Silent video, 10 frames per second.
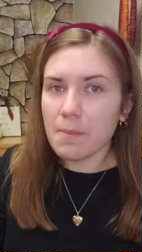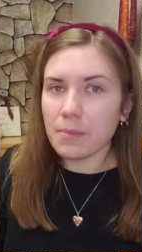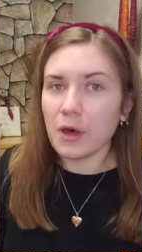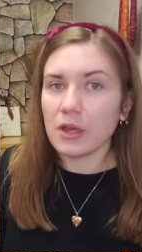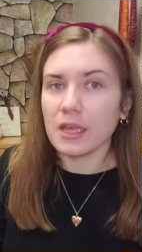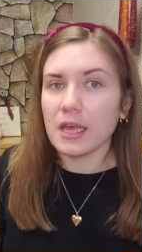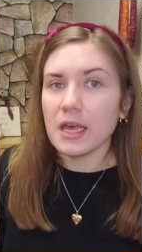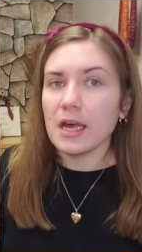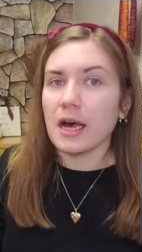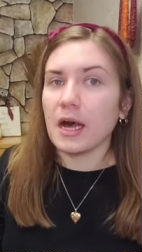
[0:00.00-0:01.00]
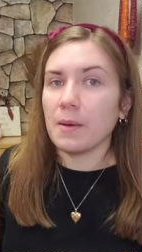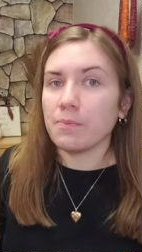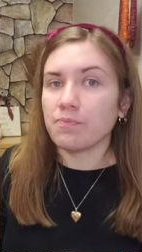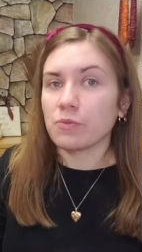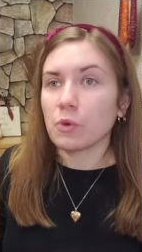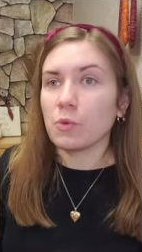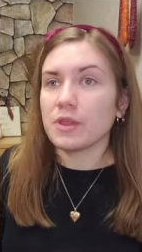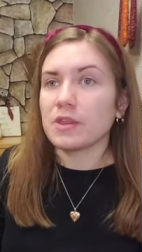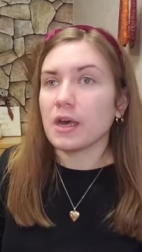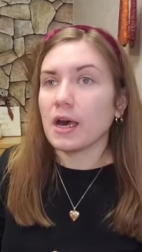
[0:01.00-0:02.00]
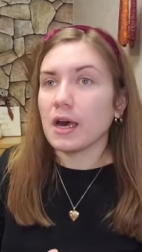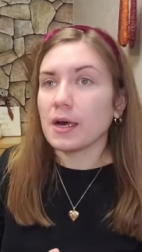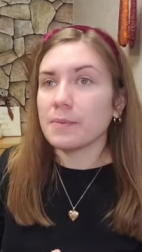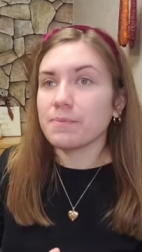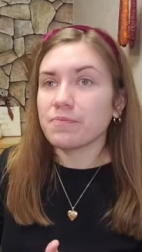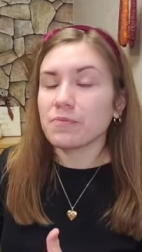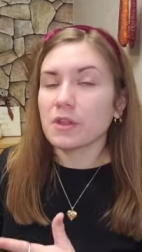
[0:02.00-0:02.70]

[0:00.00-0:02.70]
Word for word: book um, with um,